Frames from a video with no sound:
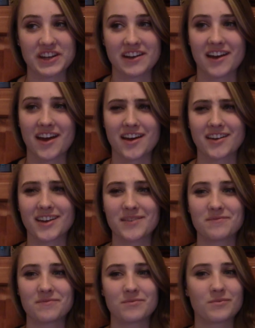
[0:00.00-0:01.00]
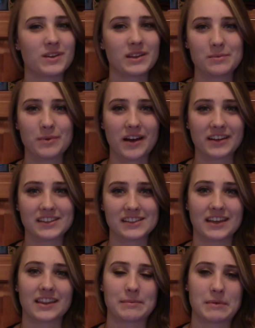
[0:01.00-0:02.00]
and I'm really proud to
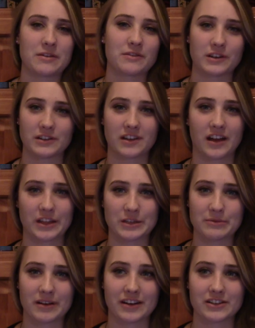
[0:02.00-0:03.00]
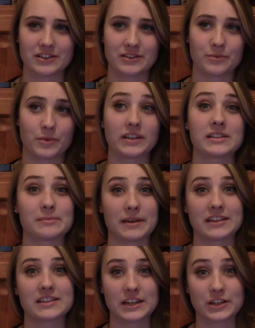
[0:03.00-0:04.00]
say that my first college production was a
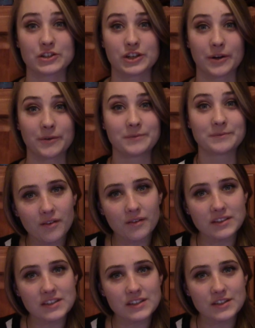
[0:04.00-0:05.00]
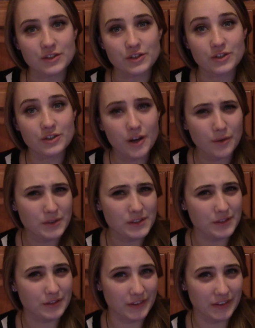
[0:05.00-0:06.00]
main stage show. Once the show was
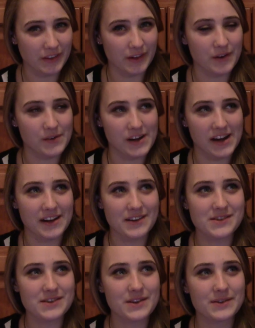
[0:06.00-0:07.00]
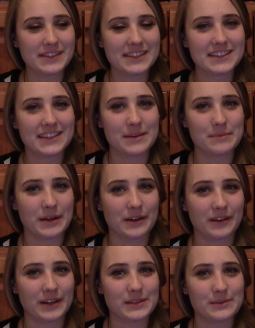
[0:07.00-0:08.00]
over, though, I noticed that my
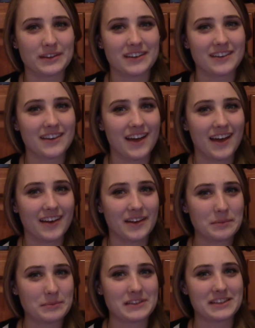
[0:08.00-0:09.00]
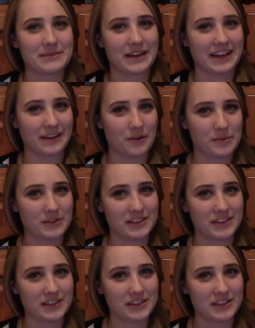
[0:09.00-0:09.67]
grades were not up to my normal